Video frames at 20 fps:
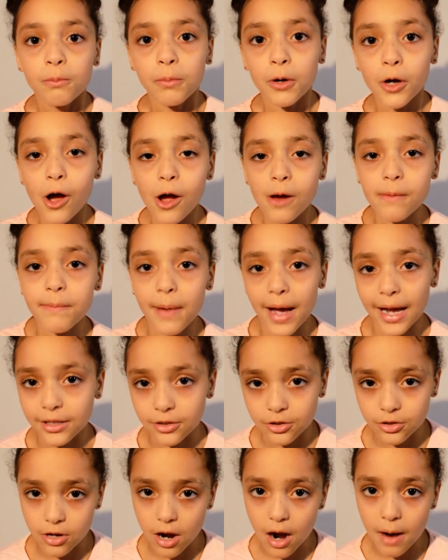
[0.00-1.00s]
put our
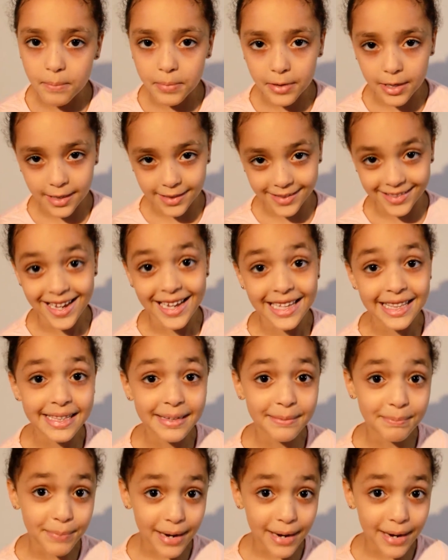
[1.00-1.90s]
backdrop inside the